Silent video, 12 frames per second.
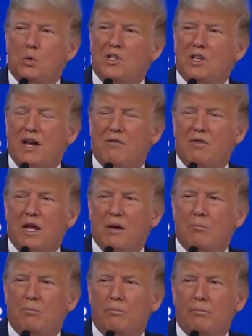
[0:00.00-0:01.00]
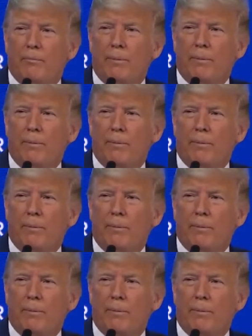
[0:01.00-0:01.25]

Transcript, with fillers: We saved them.